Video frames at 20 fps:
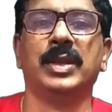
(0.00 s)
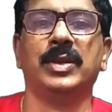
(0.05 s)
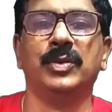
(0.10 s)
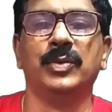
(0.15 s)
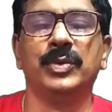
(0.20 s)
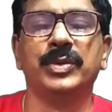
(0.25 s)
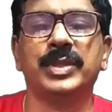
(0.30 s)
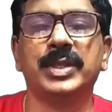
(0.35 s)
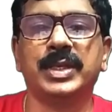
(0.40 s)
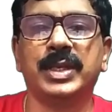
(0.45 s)
use
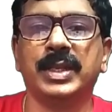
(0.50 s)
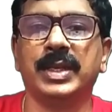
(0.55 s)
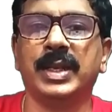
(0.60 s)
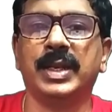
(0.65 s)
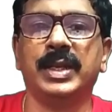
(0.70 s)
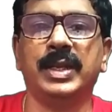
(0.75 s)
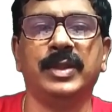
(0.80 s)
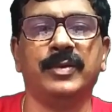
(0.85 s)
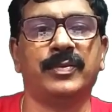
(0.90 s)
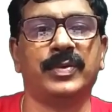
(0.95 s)
it in a
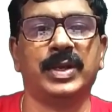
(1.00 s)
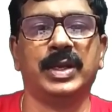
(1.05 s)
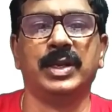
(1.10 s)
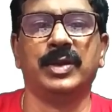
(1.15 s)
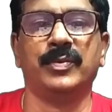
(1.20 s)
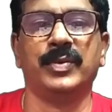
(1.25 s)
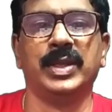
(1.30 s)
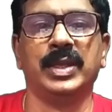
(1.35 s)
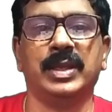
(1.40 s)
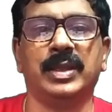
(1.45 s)
different
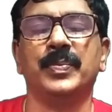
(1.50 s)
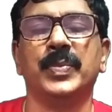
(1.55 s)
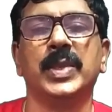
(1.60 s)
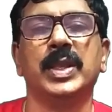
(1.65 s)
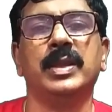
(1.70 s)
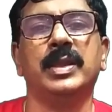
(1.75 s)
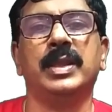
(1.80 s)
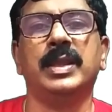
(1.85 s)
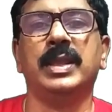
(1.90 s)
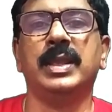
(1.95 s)
way.
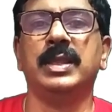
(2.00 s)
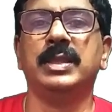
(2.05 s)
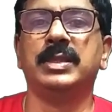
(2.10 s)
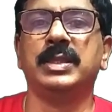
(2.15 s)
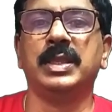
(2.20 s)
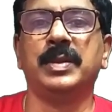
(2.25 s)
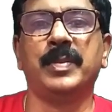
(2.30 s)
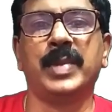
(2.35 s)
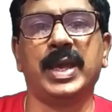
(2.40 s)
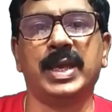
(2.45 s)
Easy
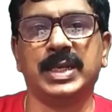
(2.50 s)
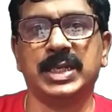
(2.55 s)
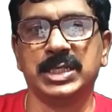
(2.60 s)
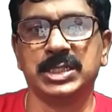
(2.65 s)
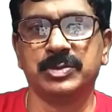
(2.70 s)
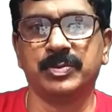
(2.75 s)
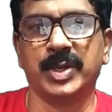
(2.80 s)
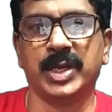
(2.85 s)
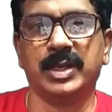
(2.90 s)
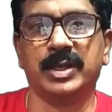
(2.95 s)

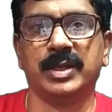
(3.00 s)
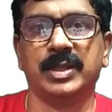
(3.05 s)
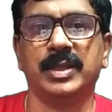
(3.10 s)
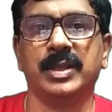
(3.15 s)
management.